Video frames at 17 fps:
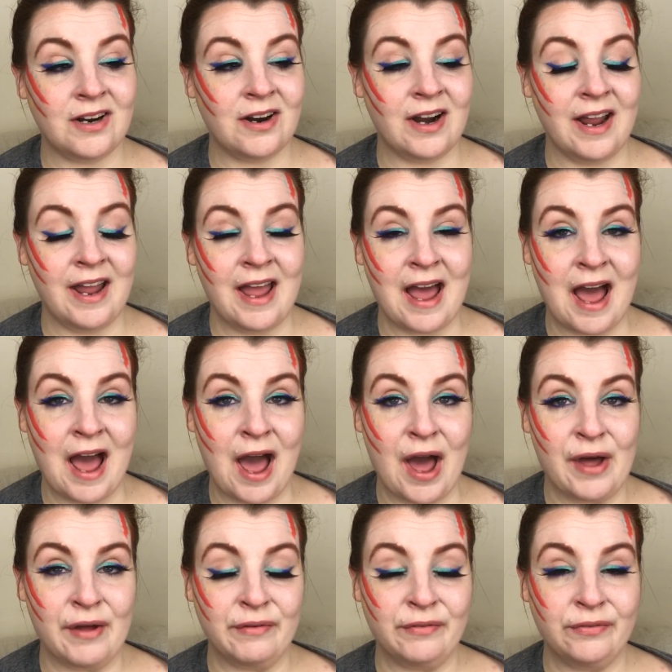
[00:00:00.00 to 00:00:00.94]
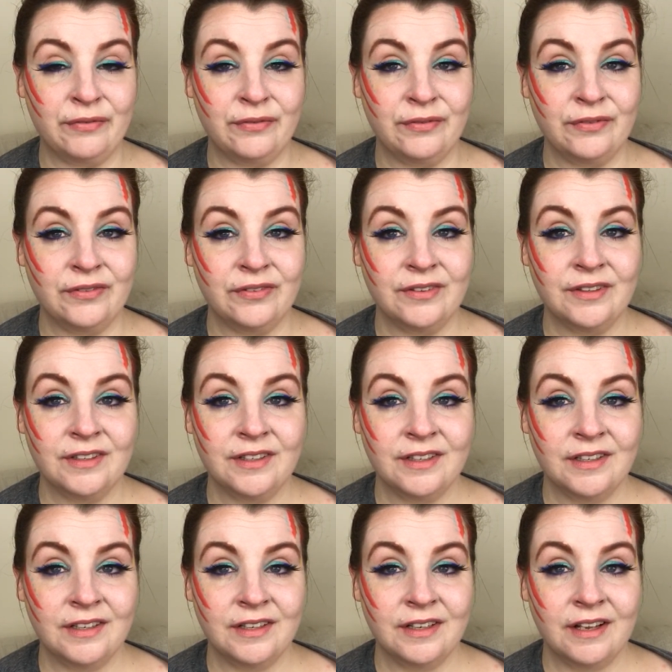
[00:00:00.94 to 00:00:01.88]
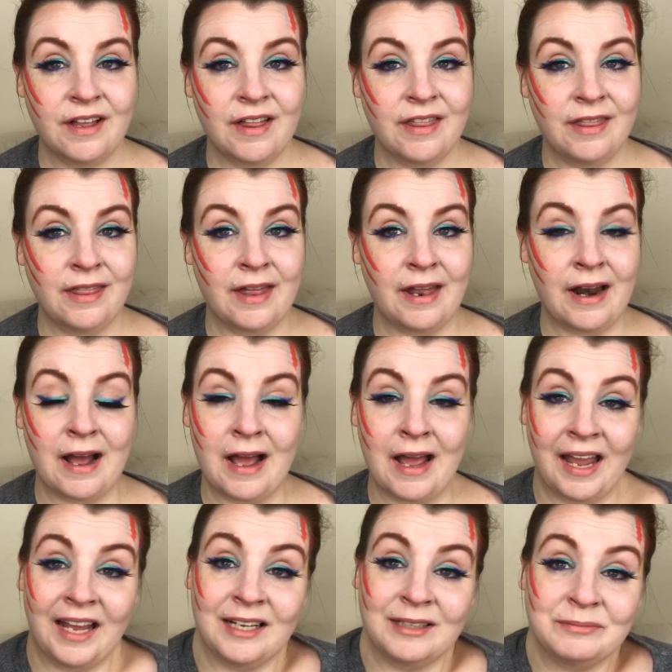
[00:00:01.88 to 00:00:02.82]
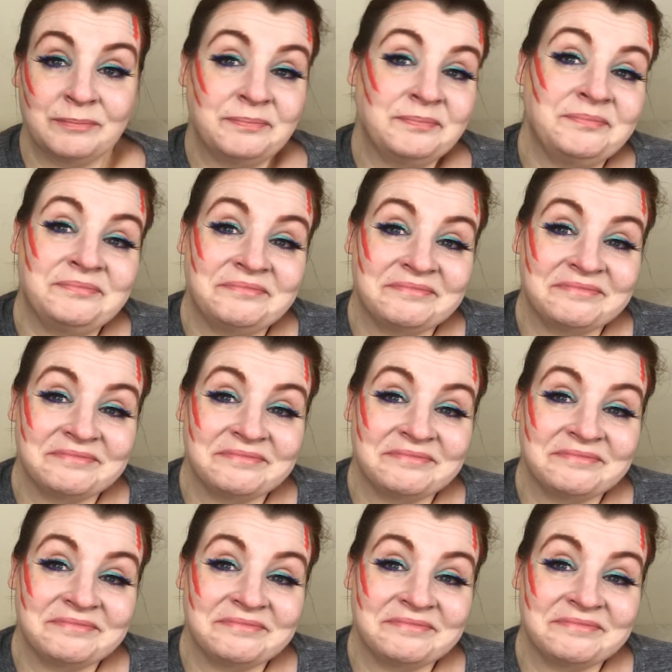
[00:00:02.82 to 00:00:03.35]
star I have that I